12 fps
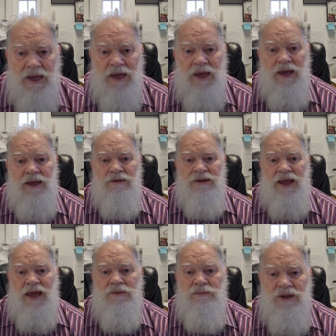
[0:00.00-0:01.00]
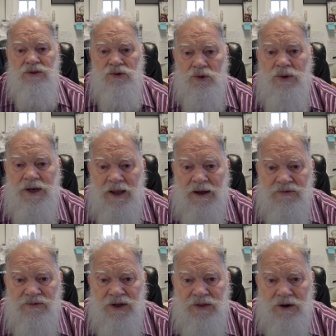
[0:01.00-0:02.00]
And they hadn't been through
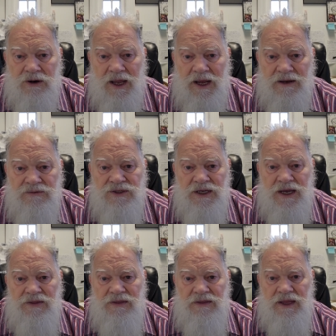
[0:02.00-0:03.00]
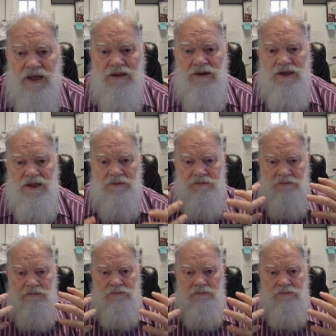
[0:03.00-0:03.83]
enough in their lives and and it